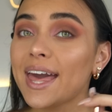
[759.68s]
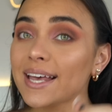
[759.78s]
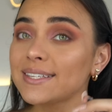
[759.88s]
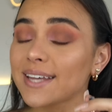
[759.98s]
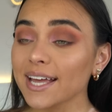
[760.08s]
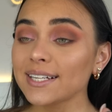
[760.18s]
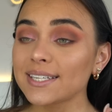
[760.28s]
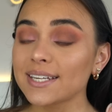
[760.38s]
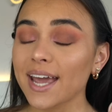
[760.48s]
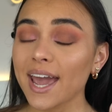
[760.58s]
Is
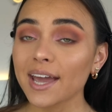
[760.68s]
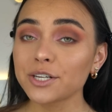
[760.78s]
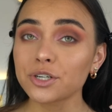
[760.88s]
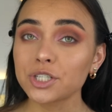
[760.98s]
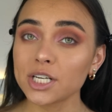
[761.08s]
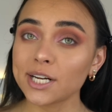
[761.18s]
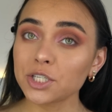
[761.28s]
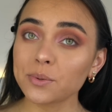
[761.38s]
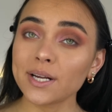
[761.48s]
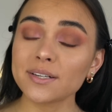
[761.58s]
it a Giorgina
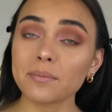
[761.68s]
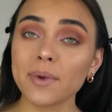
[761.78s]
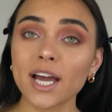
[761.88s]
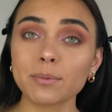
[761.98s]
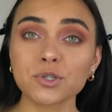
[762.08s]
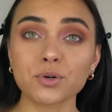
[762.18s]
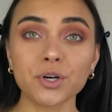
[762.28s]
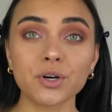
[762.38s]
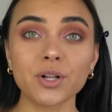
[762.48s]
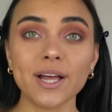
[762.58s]
Juanita makeup
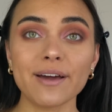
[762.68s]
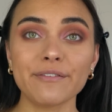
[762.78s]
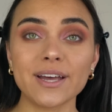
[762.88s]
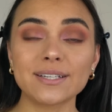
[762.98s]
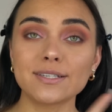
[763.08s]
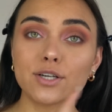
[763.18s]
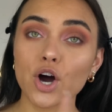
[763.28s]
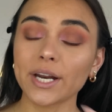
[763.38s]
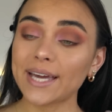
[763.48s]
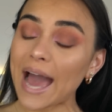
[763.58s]
tutorial if it's
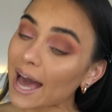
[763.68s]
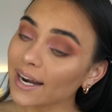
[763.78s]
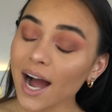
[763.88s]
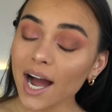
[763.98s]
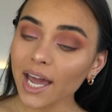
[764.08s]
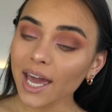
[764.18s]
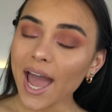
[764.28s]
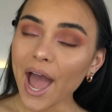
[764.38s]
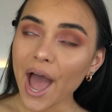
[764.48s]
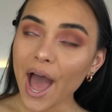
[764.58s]
not a cat eye?